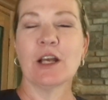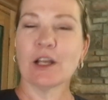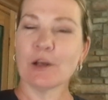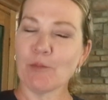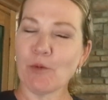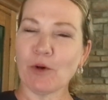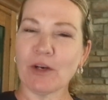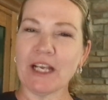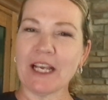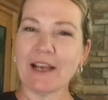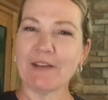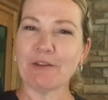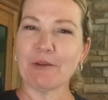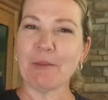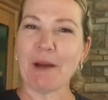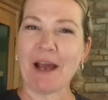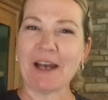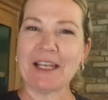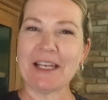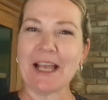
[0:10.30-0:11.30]
Good morning,
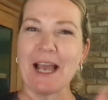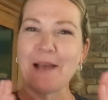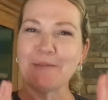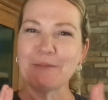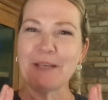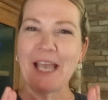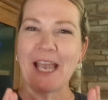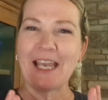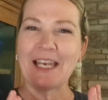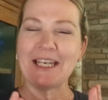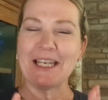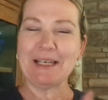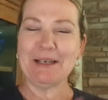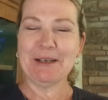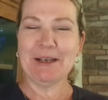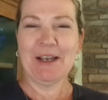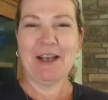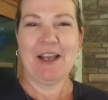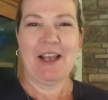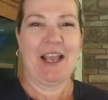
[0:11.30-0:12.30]
everybody. I'm Katie,
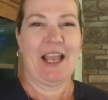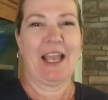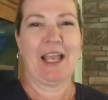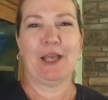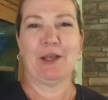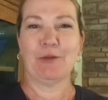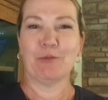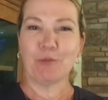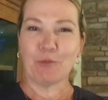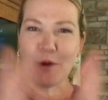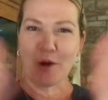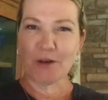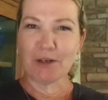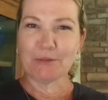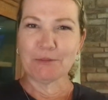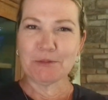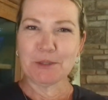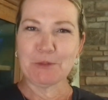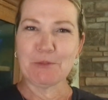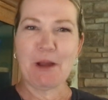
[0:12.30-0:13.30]
and
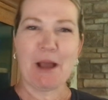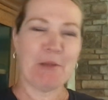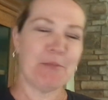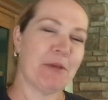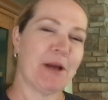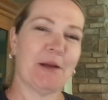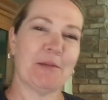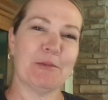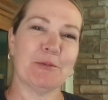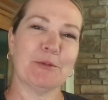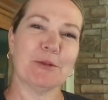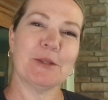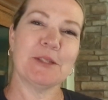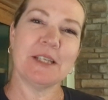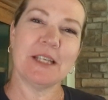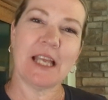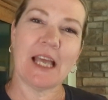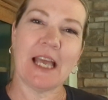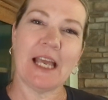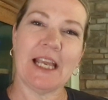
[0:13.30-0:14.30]
welcome to my bubble.
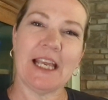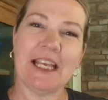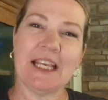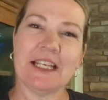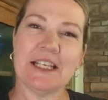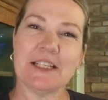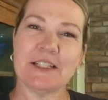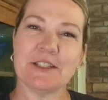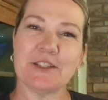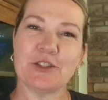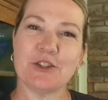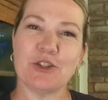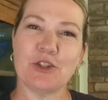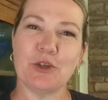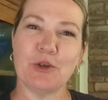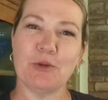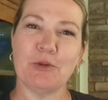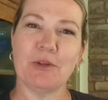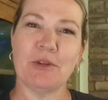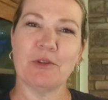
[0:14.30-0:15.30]
Today is
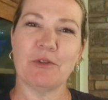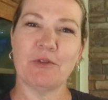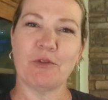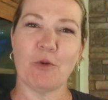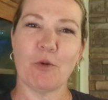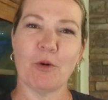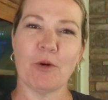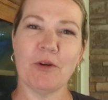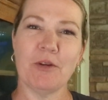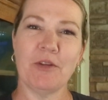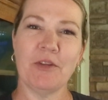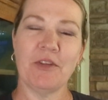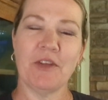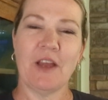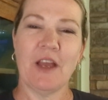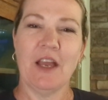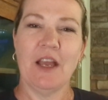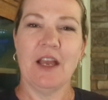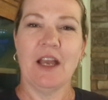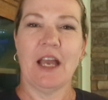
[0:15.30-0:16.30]
June the 4th,
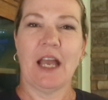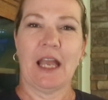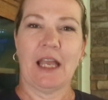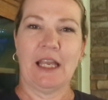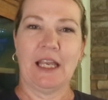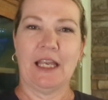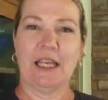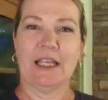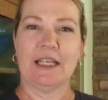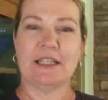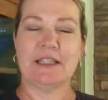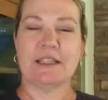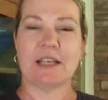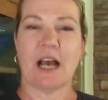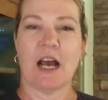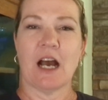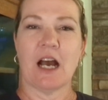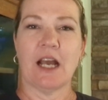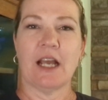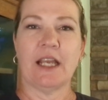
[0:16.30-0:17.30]
and
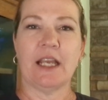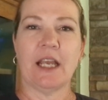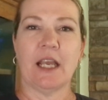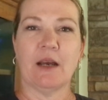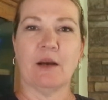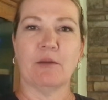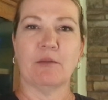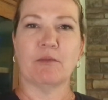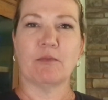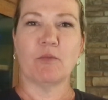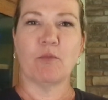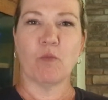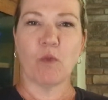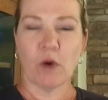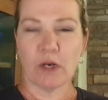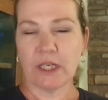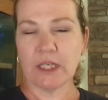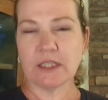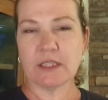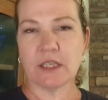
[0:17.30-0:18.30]
I am
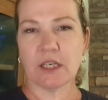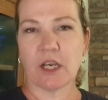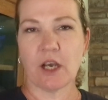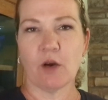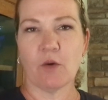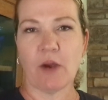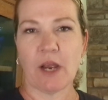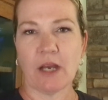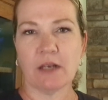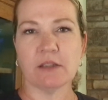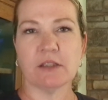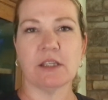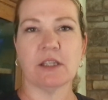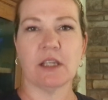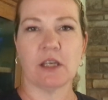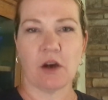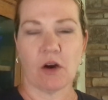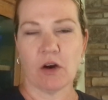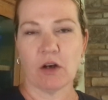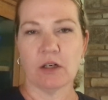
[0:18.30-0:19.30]
wanting to go out to
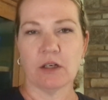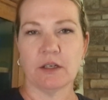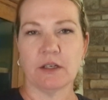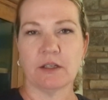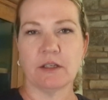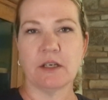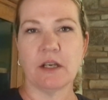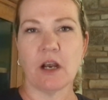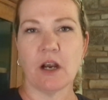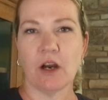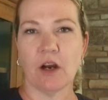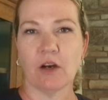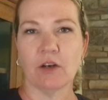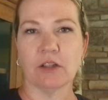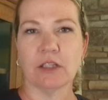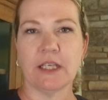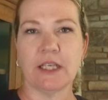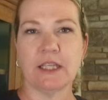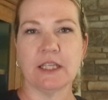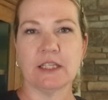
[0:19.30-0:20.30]
the garden
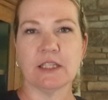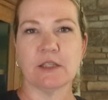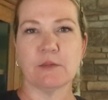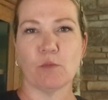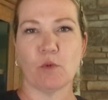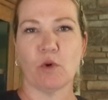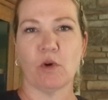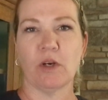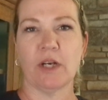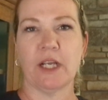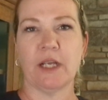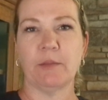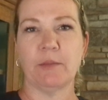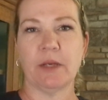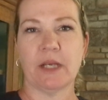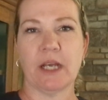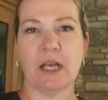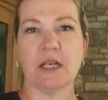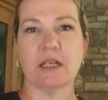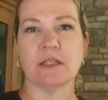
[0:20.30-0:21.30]
early this morning
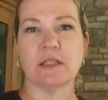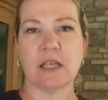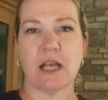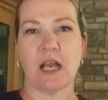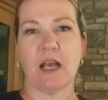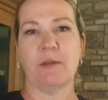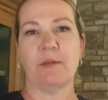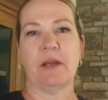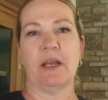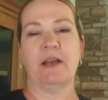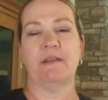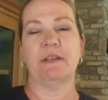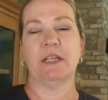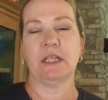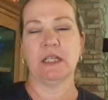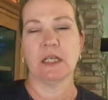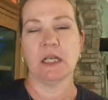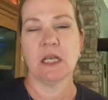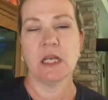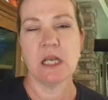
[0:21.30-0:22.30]
because I'm
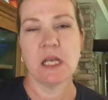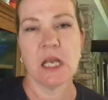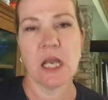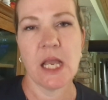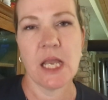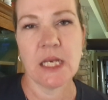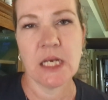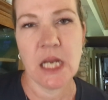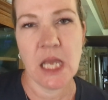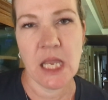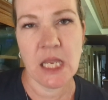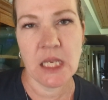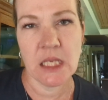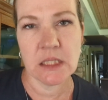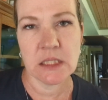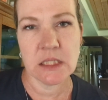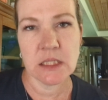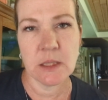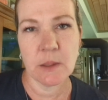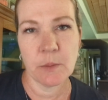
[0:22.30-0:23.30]
having an
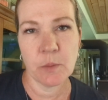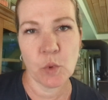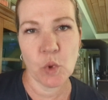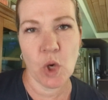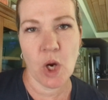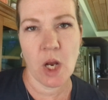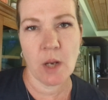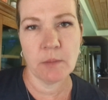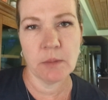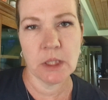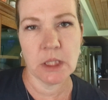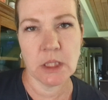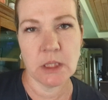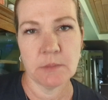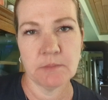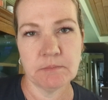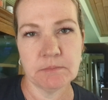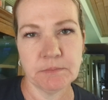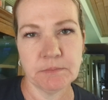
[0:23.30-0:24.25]
ant problem.